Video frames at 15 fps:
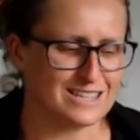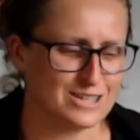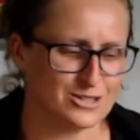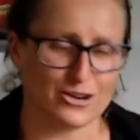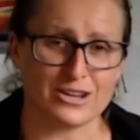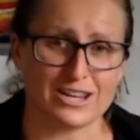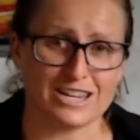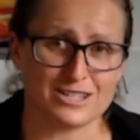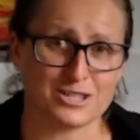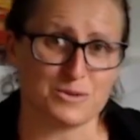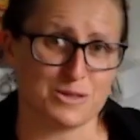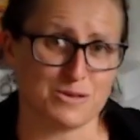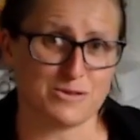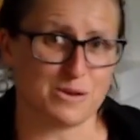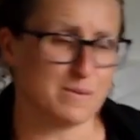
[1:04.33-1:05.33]
You don't need to
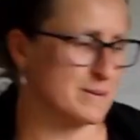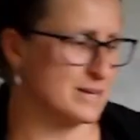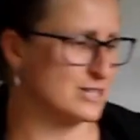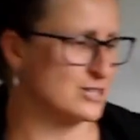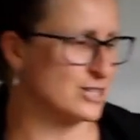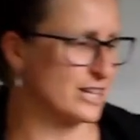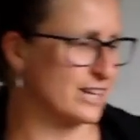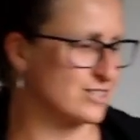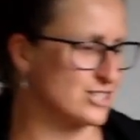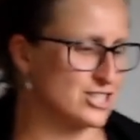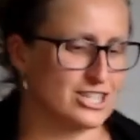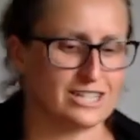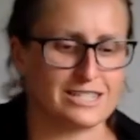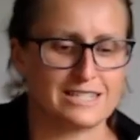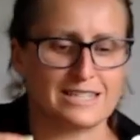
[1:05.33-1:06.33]
with a Thermomix. You can actually
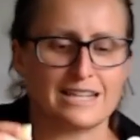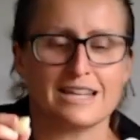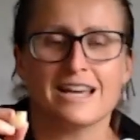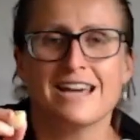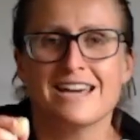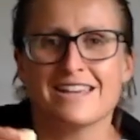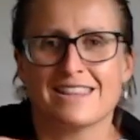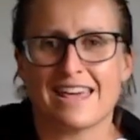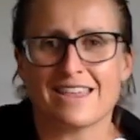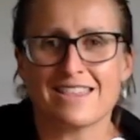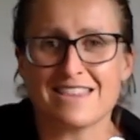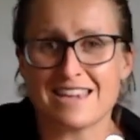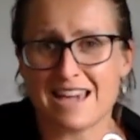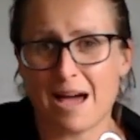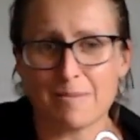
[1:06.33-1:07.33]
chuck this in. The other
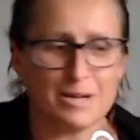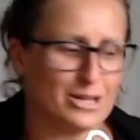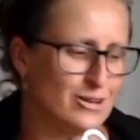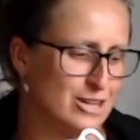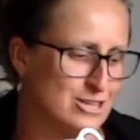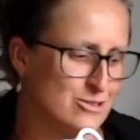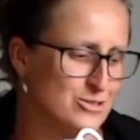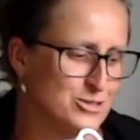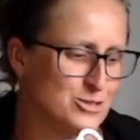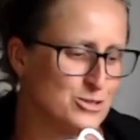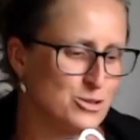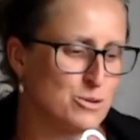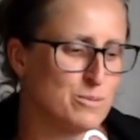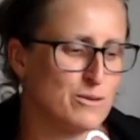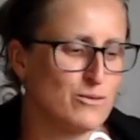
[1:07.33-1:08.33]
thing hubby and I used to
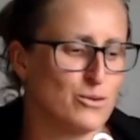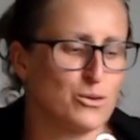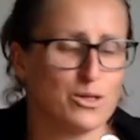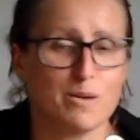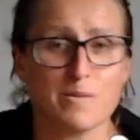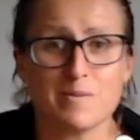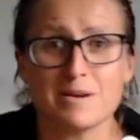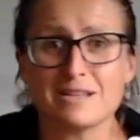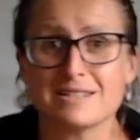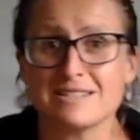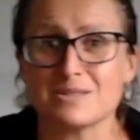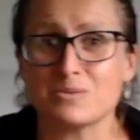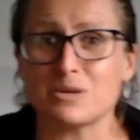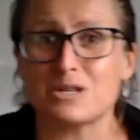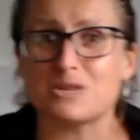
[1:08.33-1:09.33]
do before Thermomix
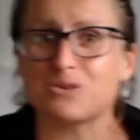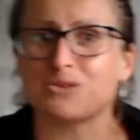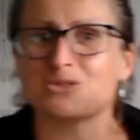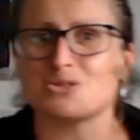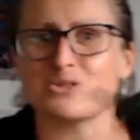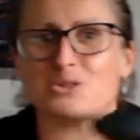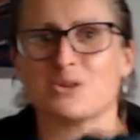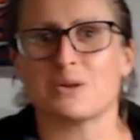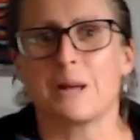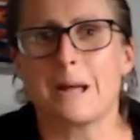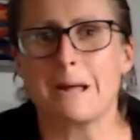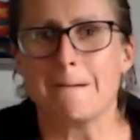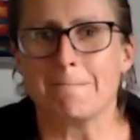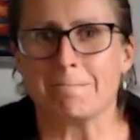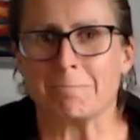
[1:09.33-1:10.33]
is we used to
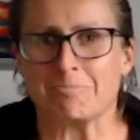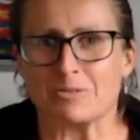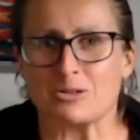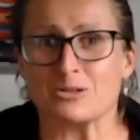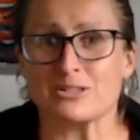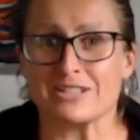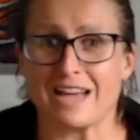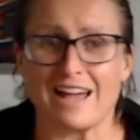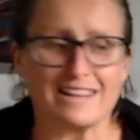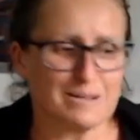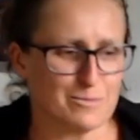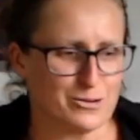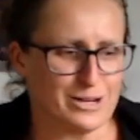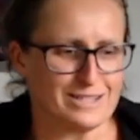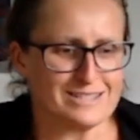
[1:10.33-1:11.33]
use a garlic
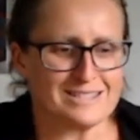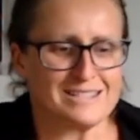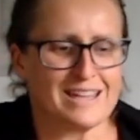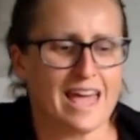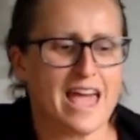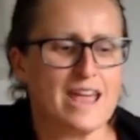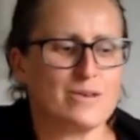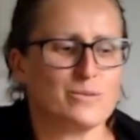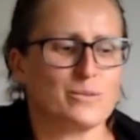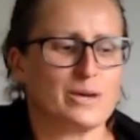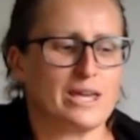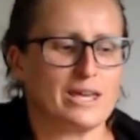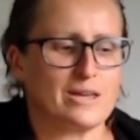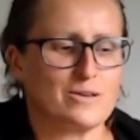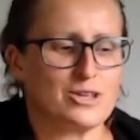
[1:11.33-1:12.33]
press. And,
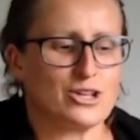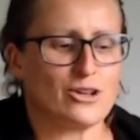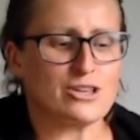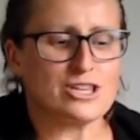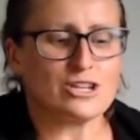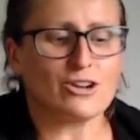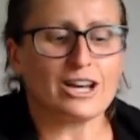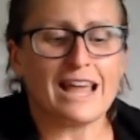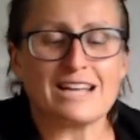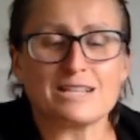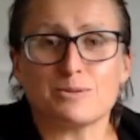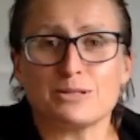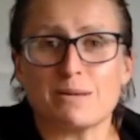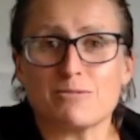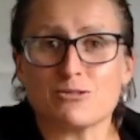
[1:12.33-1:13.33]
you know, you're not allowed to
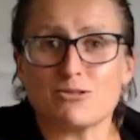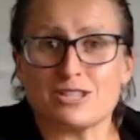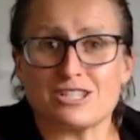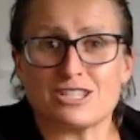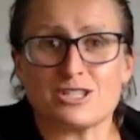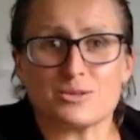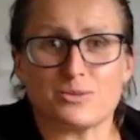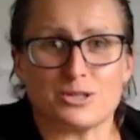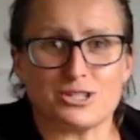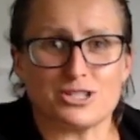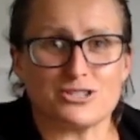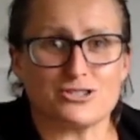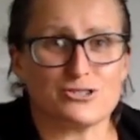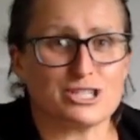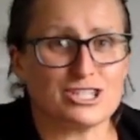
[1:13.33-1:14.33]
put them through the dishwasher
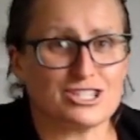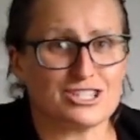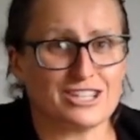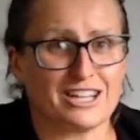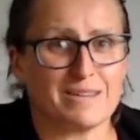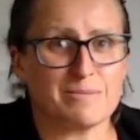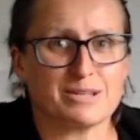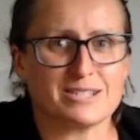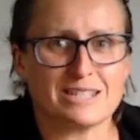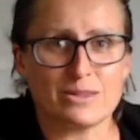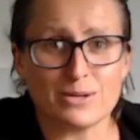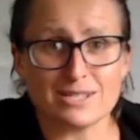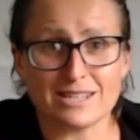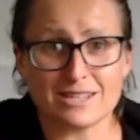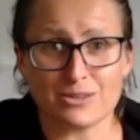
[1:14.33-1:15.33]
traditionally because
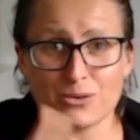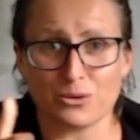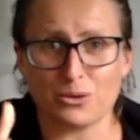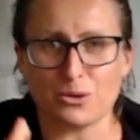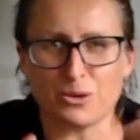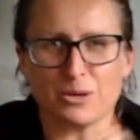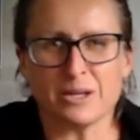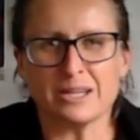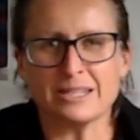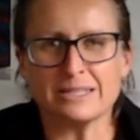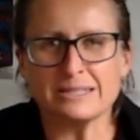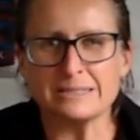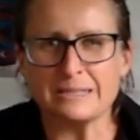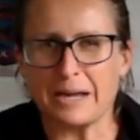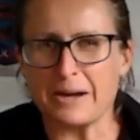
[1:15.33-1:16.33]
otherwise they go,
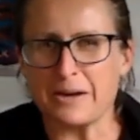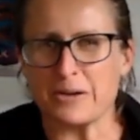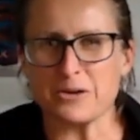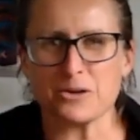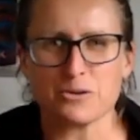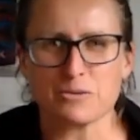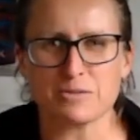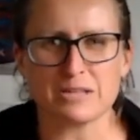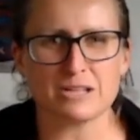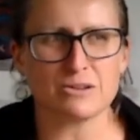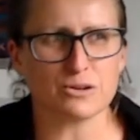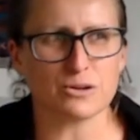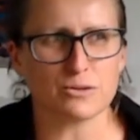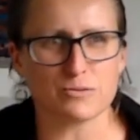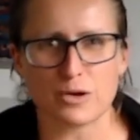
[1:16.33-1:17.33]
I don't know, they're not
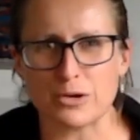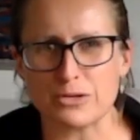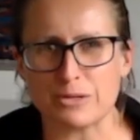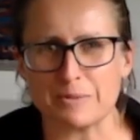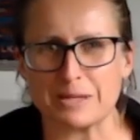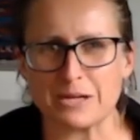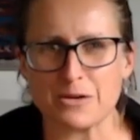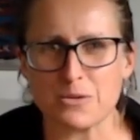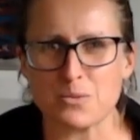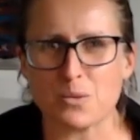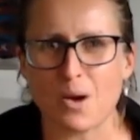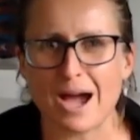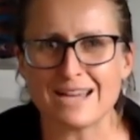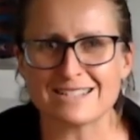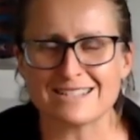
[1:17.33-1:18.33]
corroded, but they go
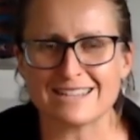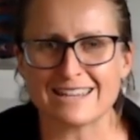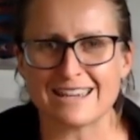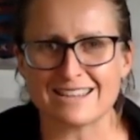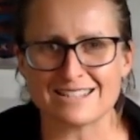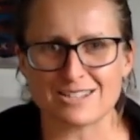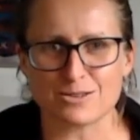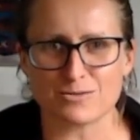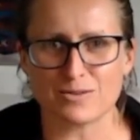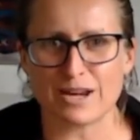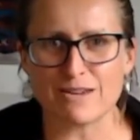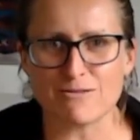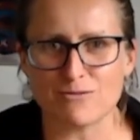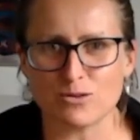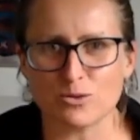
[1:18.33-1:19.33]
white and they get this
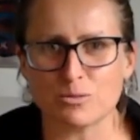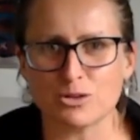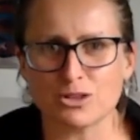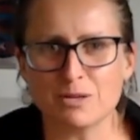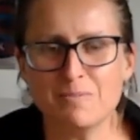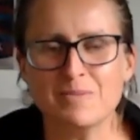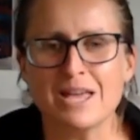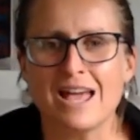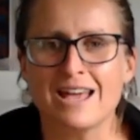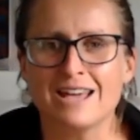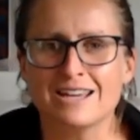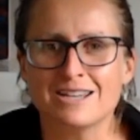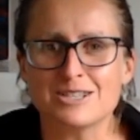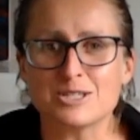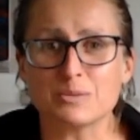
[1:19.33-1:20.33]
gray film on them.
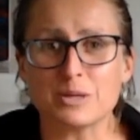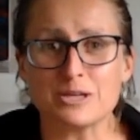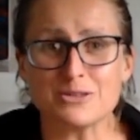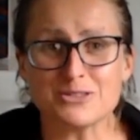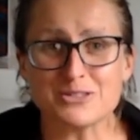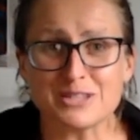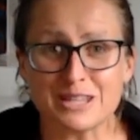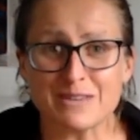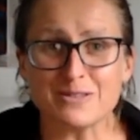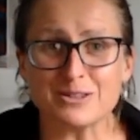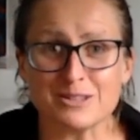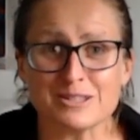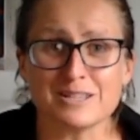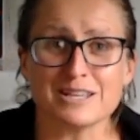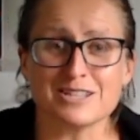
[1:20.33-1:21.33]
So we used to leave it
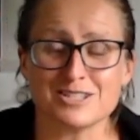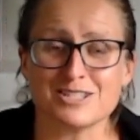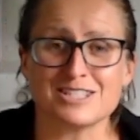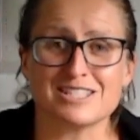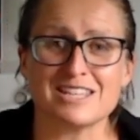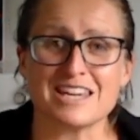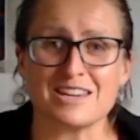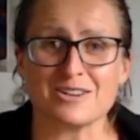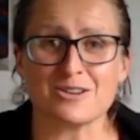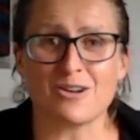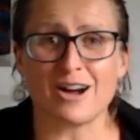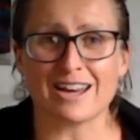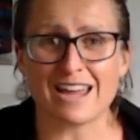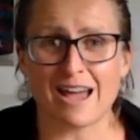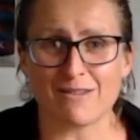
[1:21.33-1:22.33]
on the kitchen sink and
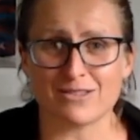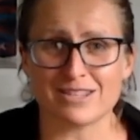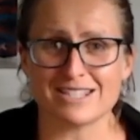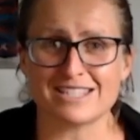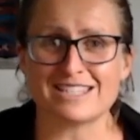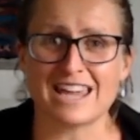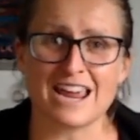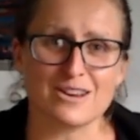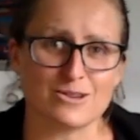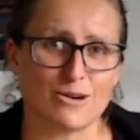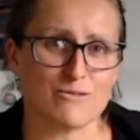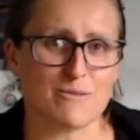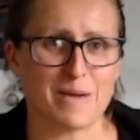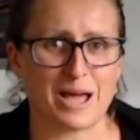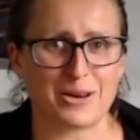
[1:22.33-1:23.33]
kind of have this
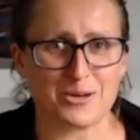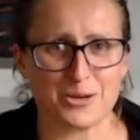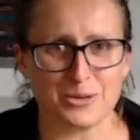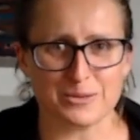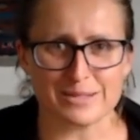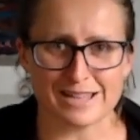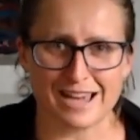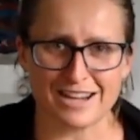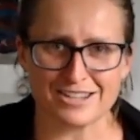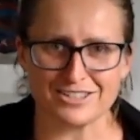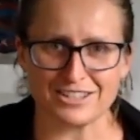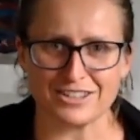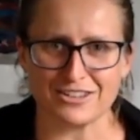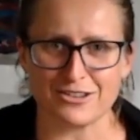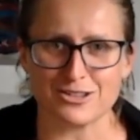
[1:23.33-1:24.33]
standoff about who was
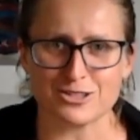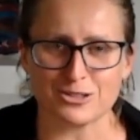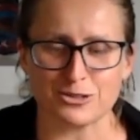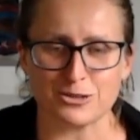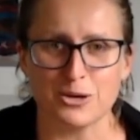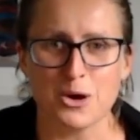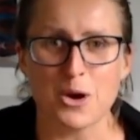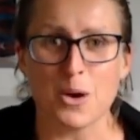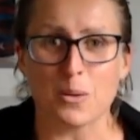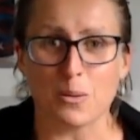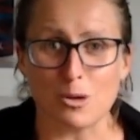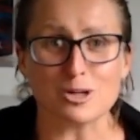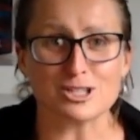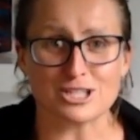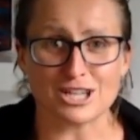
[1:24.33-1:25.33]
actually going to
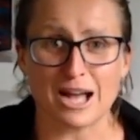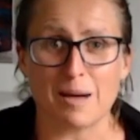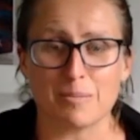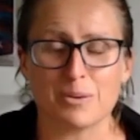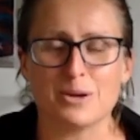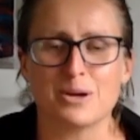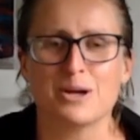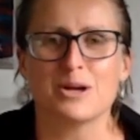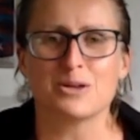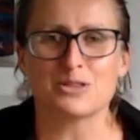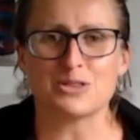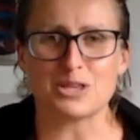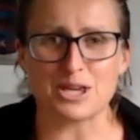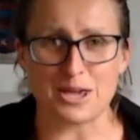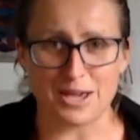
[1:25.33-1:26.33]
wash up
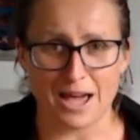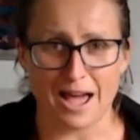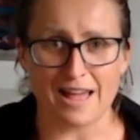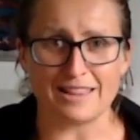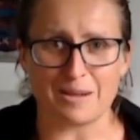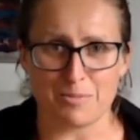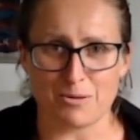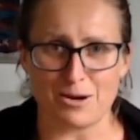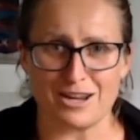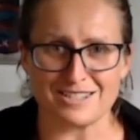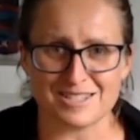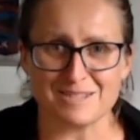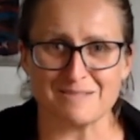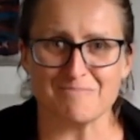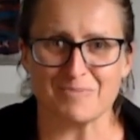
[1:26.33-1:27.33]
the garlic
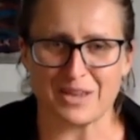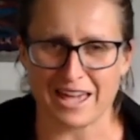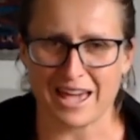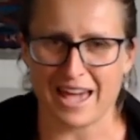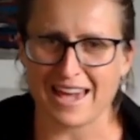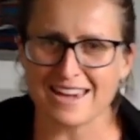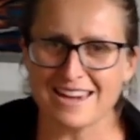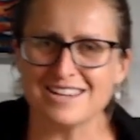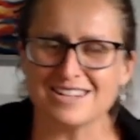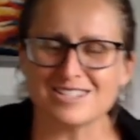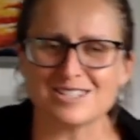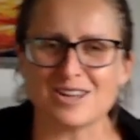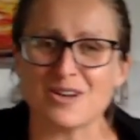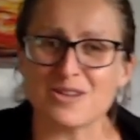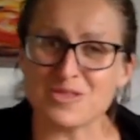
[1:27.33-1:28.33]
press, okay?
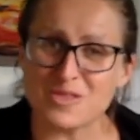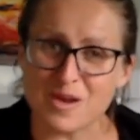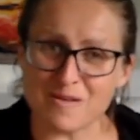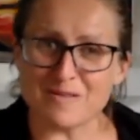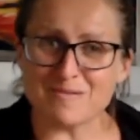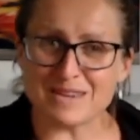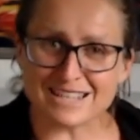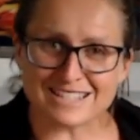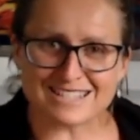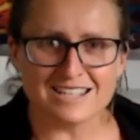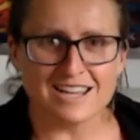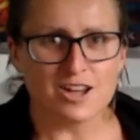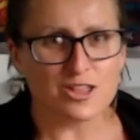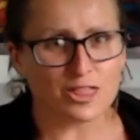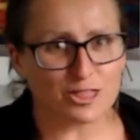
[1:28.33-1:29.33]
So Thermomix,
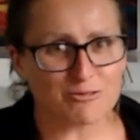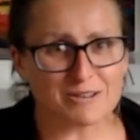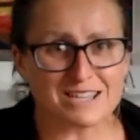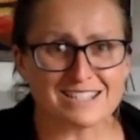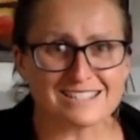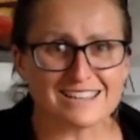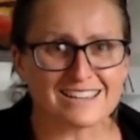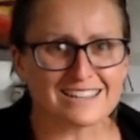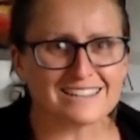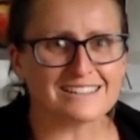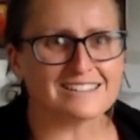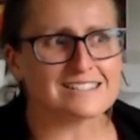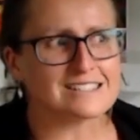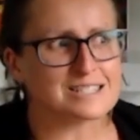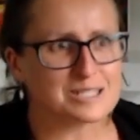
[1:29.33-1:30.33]
3
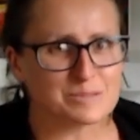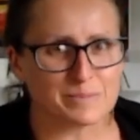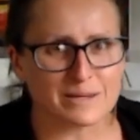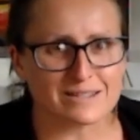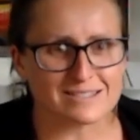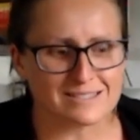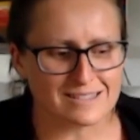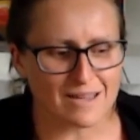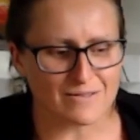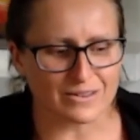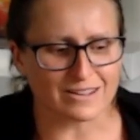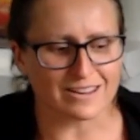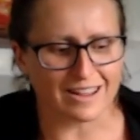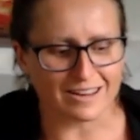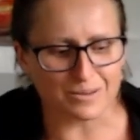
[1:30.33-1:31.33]
seconds, speed
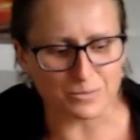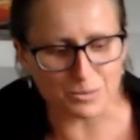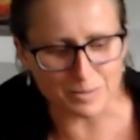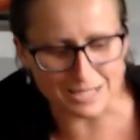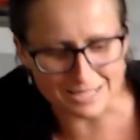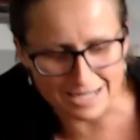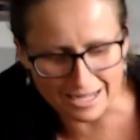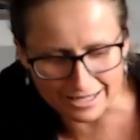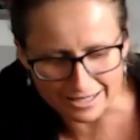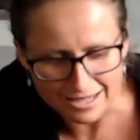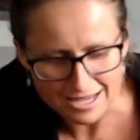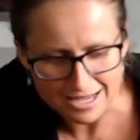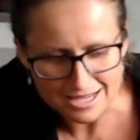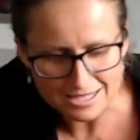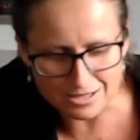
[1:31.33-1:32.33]
7, and it will be done.
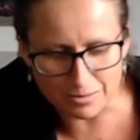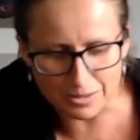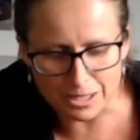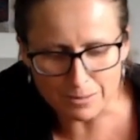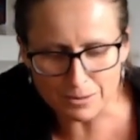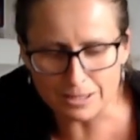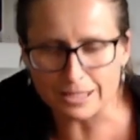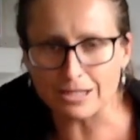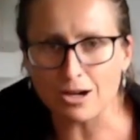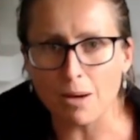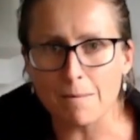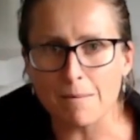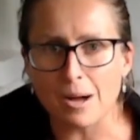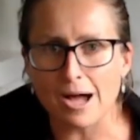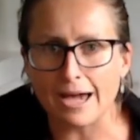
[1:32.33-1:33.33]
So I'm gonna click
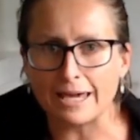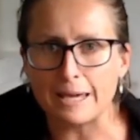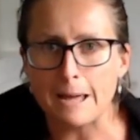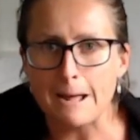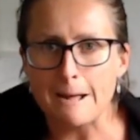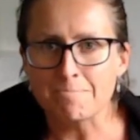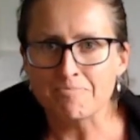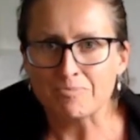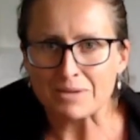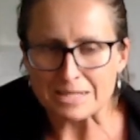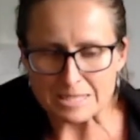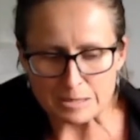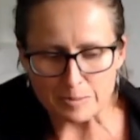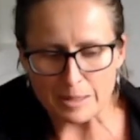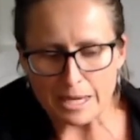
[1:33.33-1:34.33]
on my
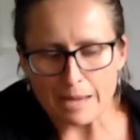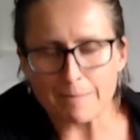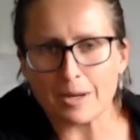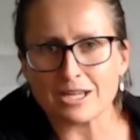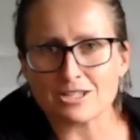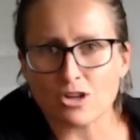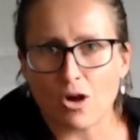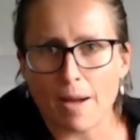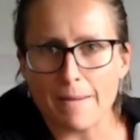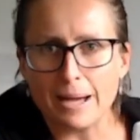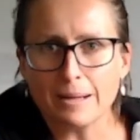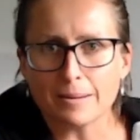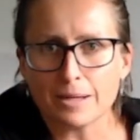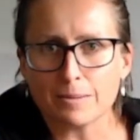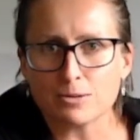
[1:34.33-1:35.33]
timer.
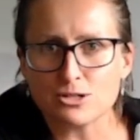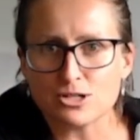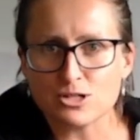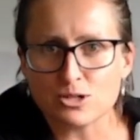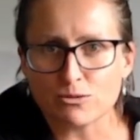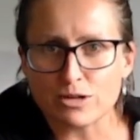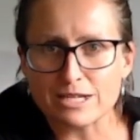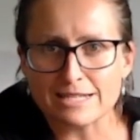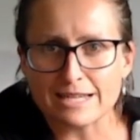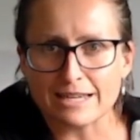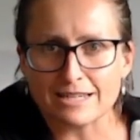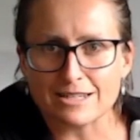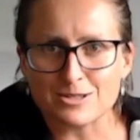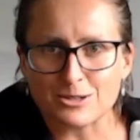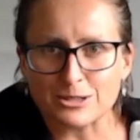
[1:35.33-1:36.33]
I'm gonna put just 3
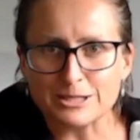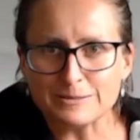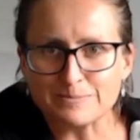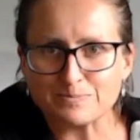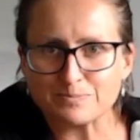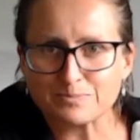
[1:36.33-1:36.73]
seconds on it.